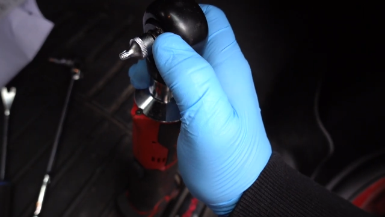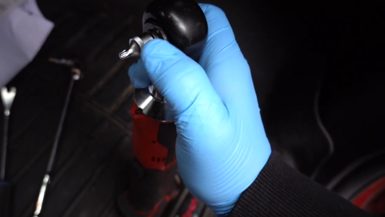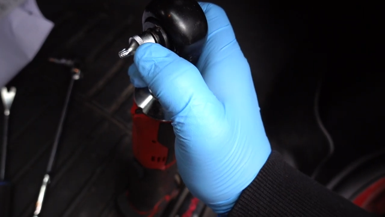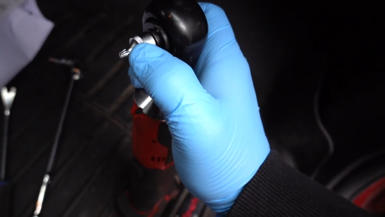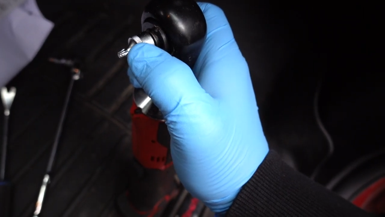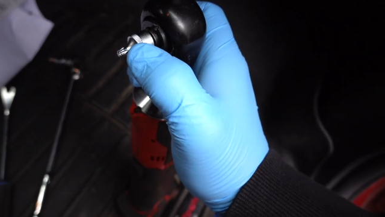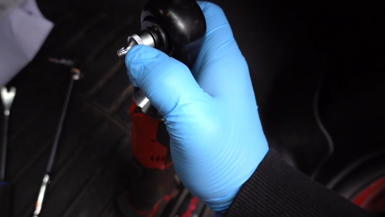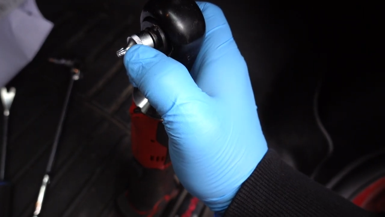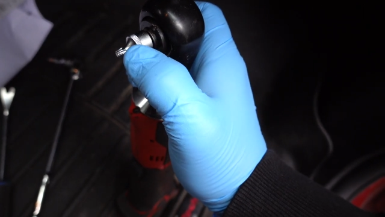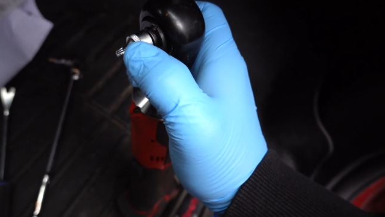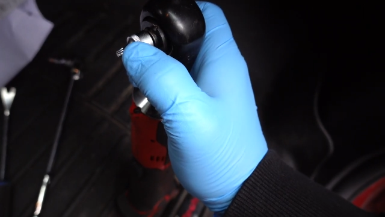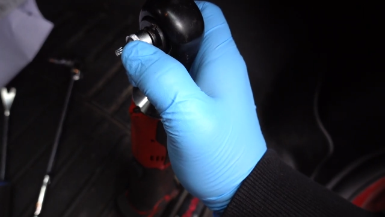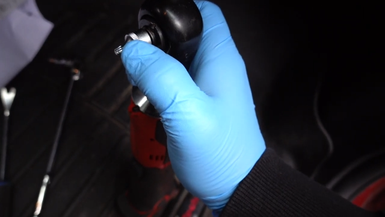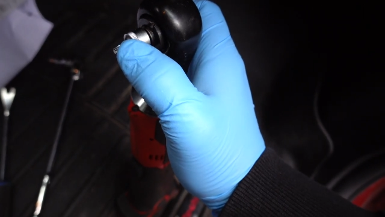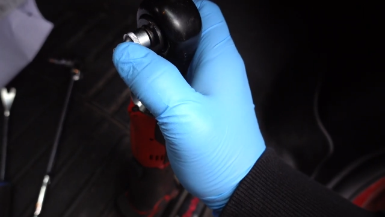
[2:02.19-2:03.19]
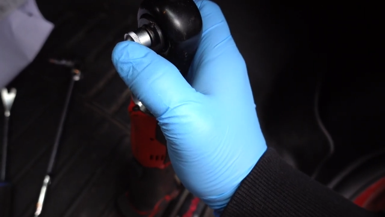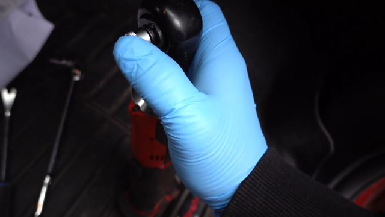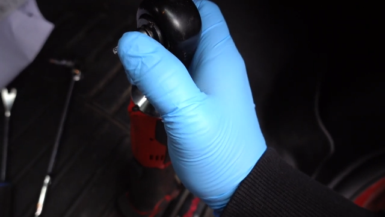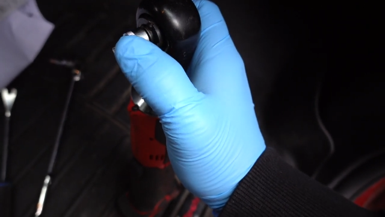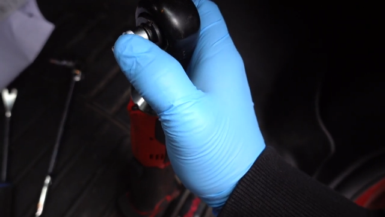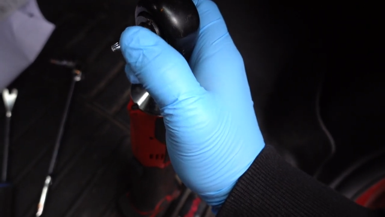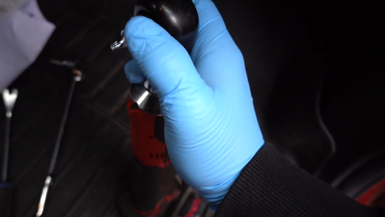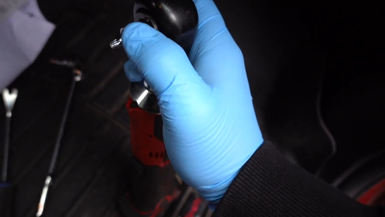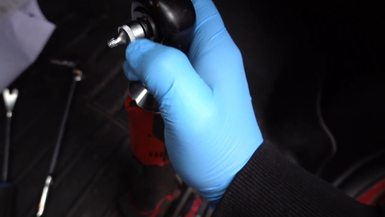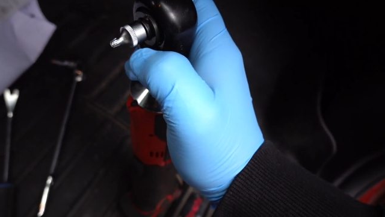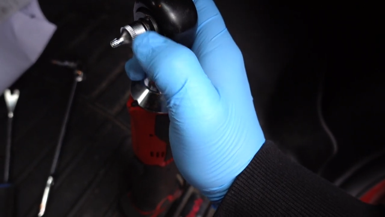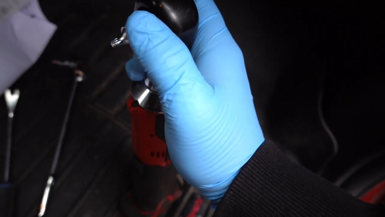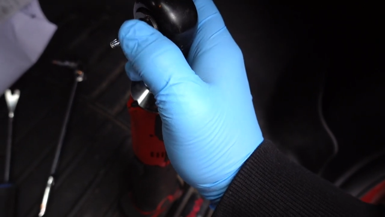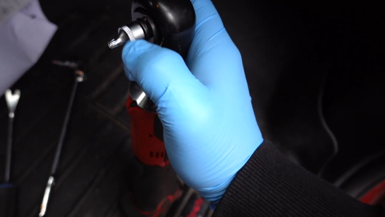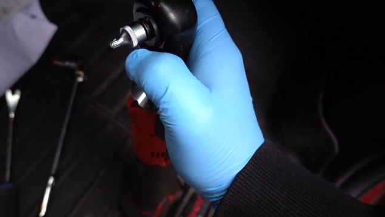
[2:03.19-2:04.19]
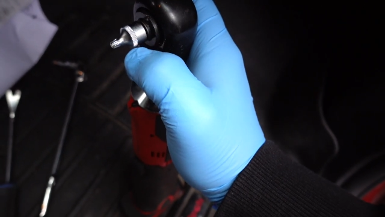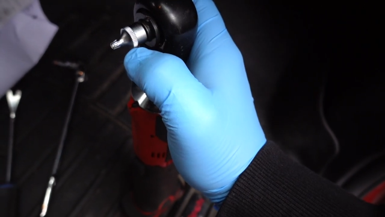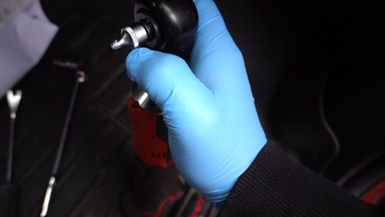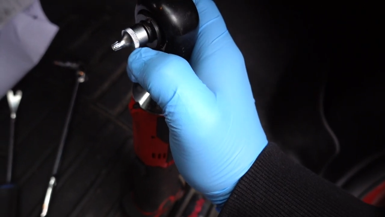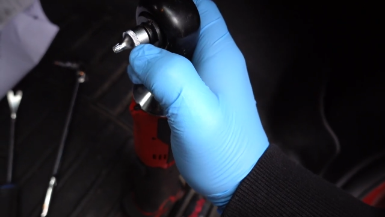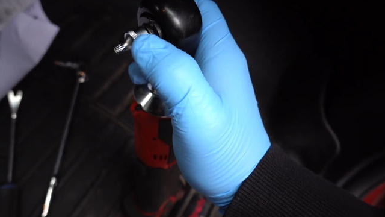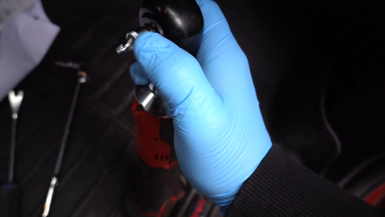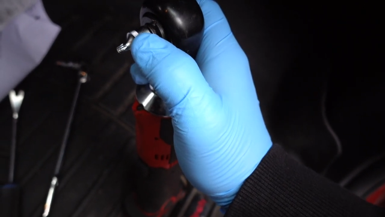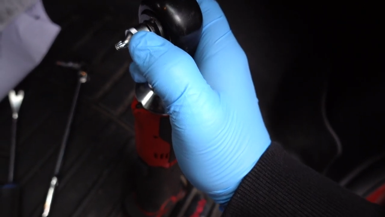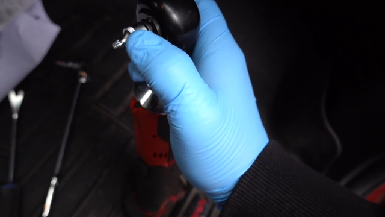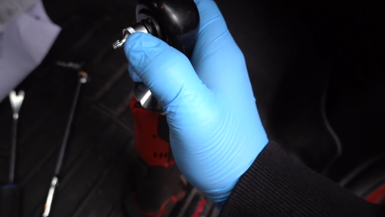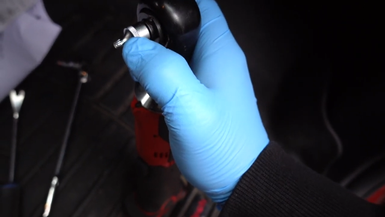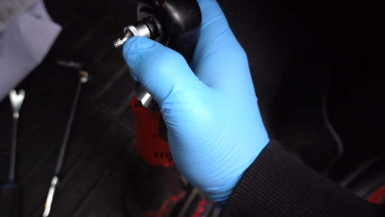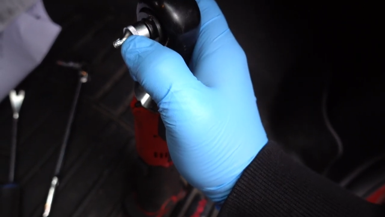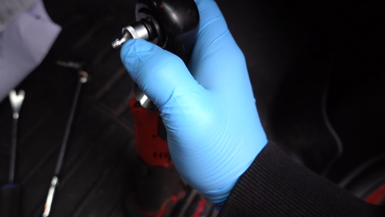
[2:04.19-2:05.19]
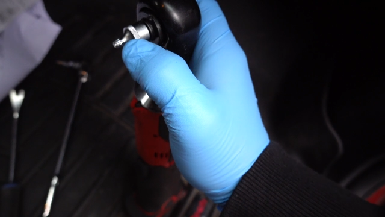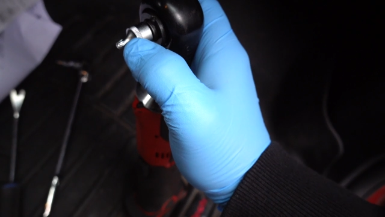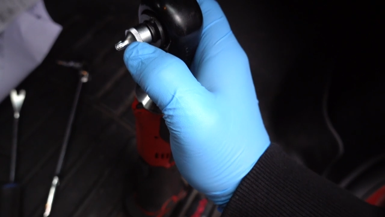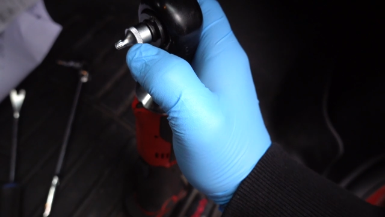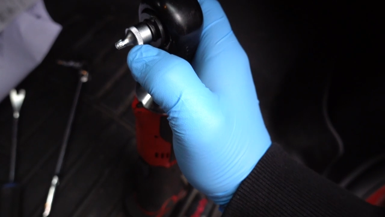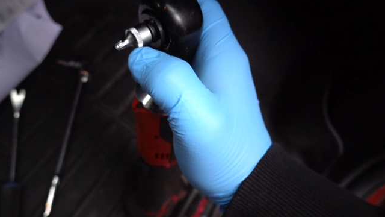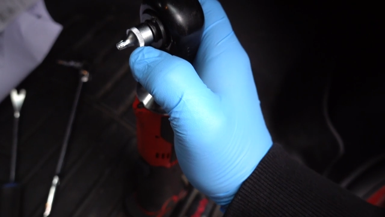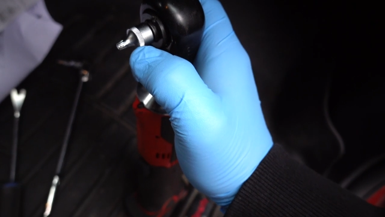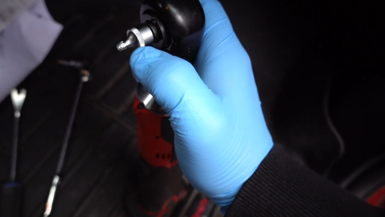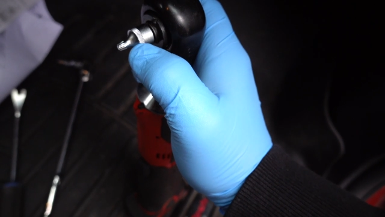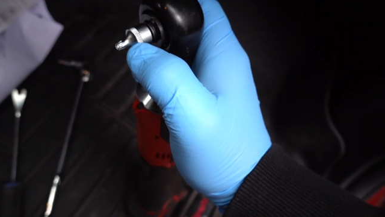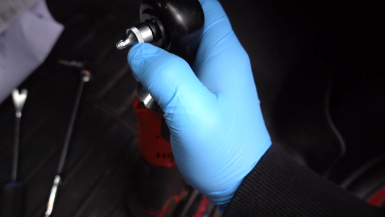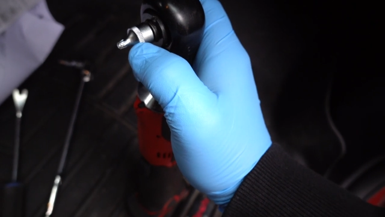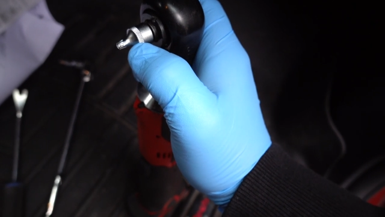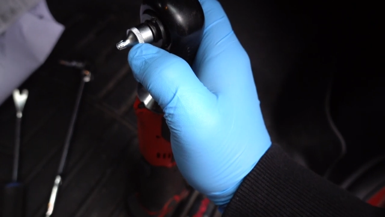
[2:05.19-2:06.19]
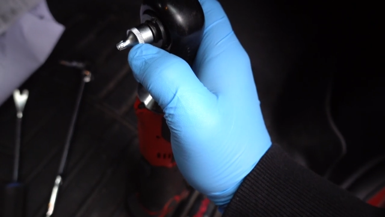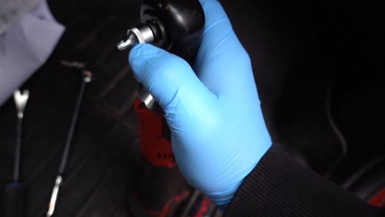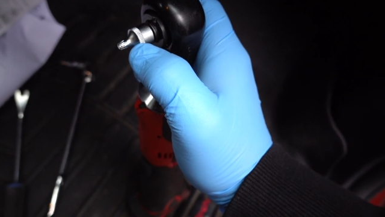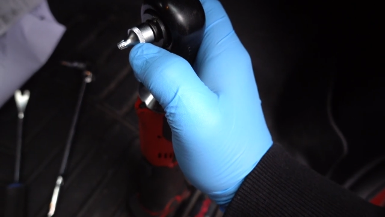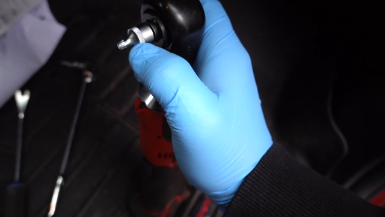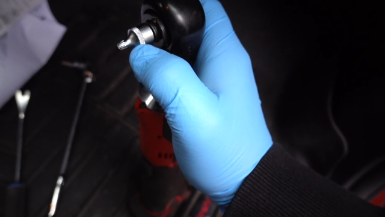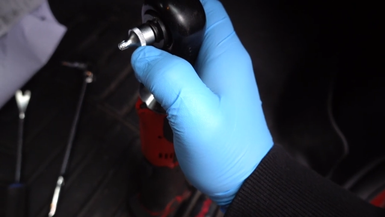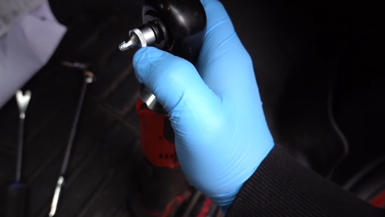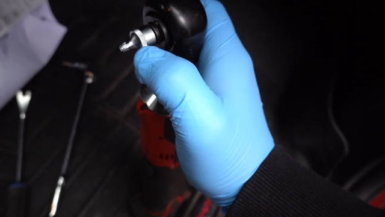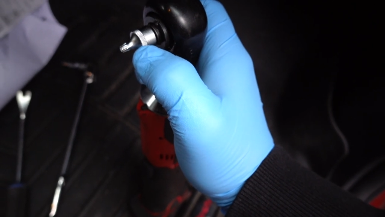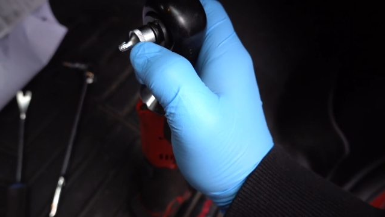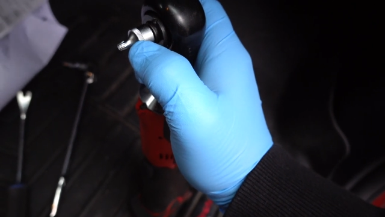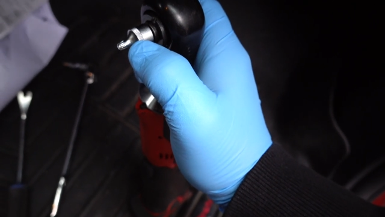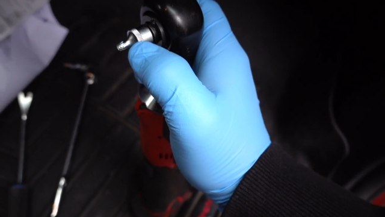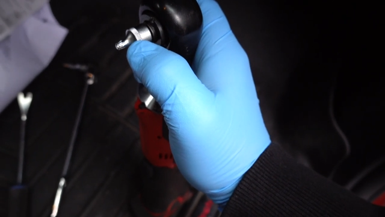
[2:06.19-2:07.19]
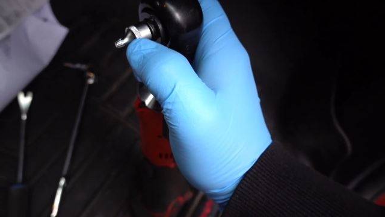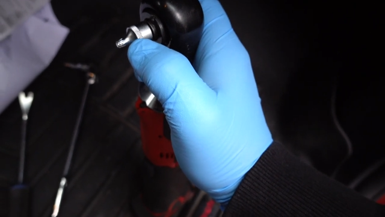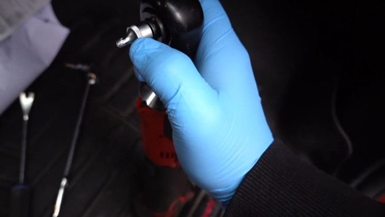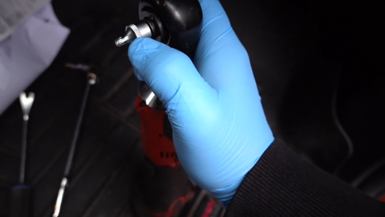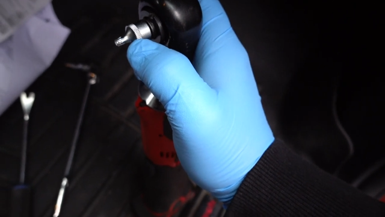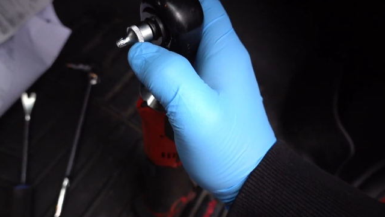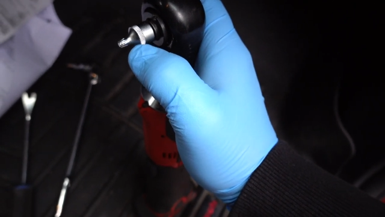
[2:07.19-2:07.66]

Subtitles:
(no speaker visible)